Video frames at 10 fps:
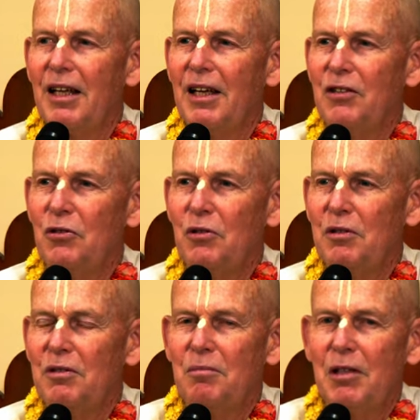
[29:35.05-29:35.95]
I
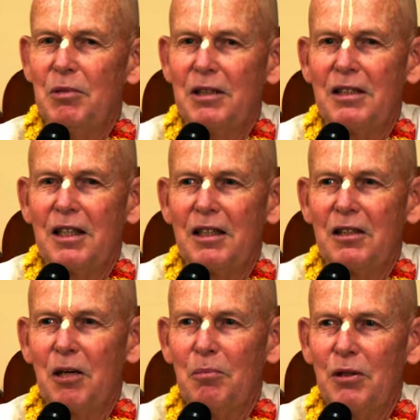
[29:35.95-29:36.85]
should maybe say a
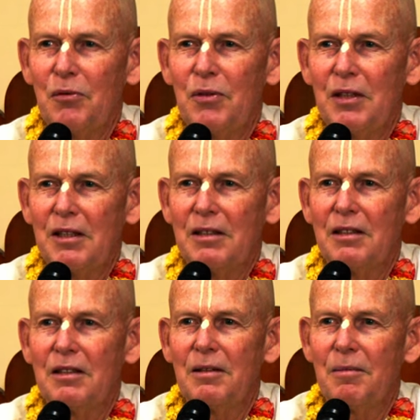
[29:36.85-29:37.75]
couple of
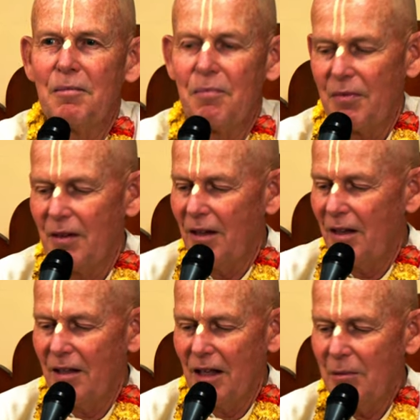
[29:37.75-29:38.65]
things.
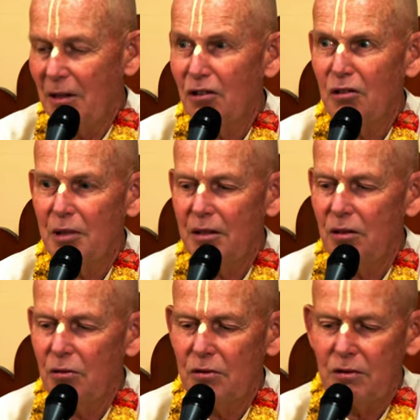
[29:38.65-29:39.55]
Let me look at my
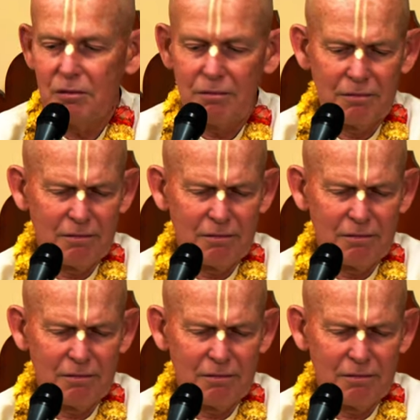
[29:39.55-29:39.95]
notes.